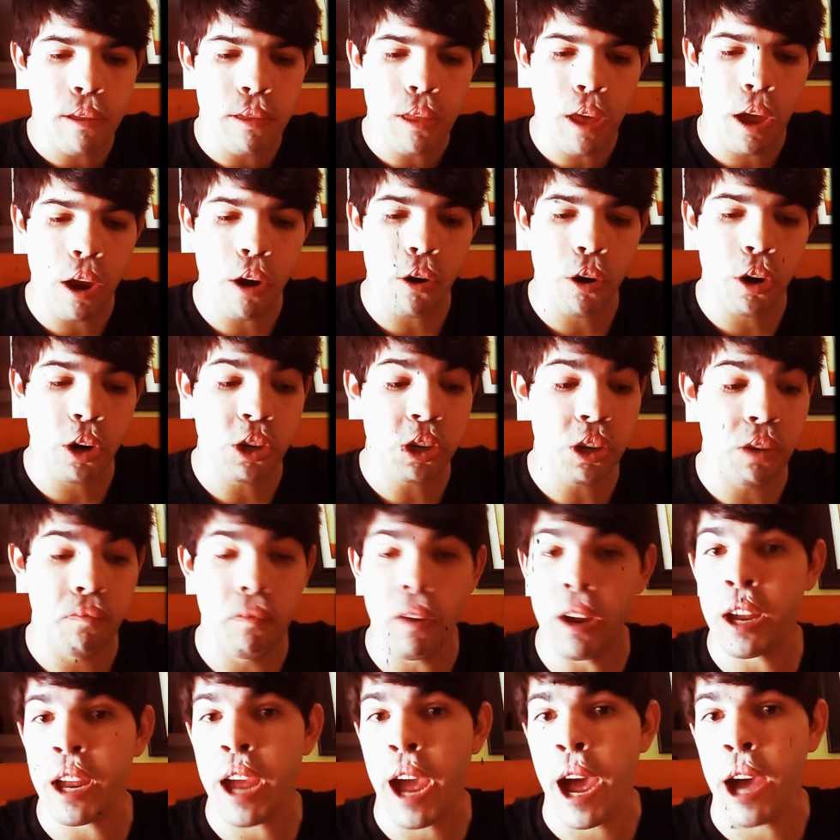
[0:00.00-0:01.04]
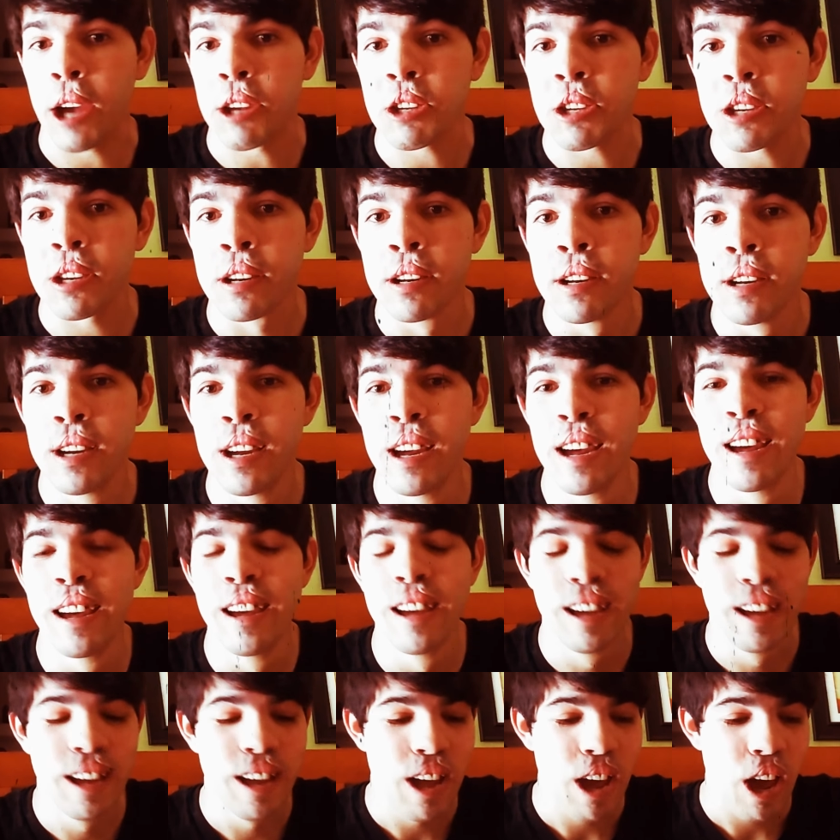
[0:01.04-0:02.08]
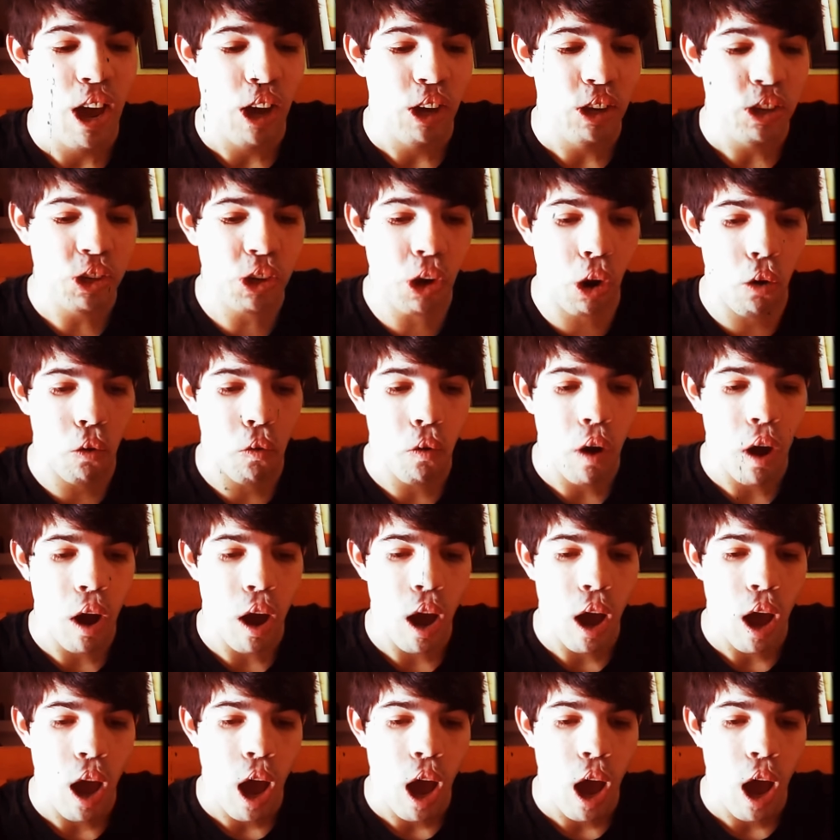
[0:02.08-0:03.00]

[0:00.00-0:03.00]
There is a big cast. So,